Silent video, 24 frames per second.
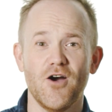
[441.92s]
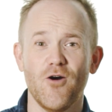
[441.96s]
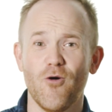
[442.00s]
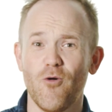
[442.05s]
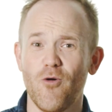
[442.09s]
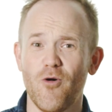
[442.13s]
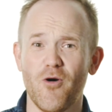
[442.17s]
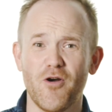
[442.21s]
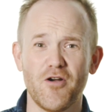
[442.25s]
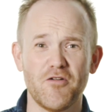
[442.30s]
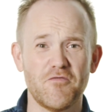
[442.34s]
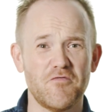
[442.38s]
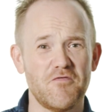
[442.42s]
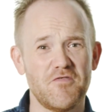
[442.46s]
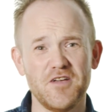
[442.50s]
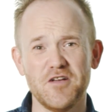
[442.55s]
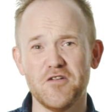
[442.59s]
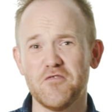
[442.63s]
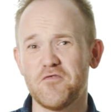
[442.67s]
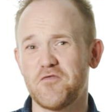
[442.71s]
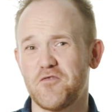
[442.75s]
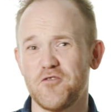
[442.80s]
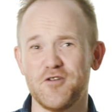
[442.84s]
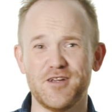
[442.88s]
Or
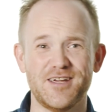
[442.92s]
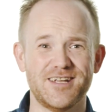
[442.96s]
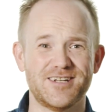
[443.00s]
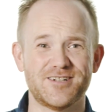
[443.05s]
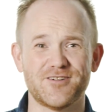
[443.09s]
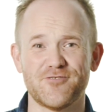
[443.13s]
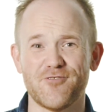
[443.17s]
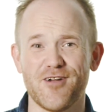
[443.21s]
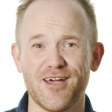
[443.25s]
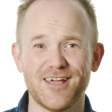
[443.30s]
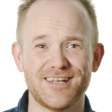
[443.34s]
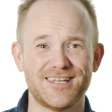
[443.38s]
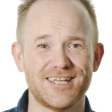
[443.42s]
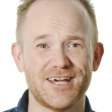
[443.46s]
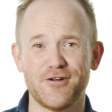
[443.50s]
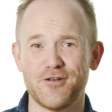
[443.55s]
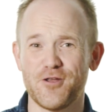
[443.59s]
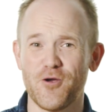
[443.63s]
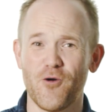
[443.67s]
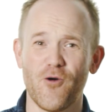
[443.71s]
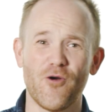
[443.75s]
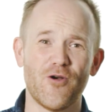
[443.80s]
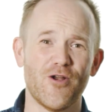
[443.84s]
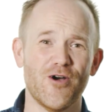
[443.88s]
feel free to write down
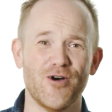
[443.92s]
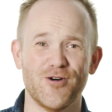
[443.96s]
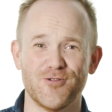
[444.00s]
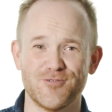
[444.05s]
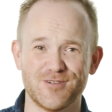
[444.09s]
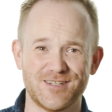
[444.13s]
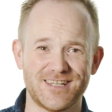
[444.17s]
your own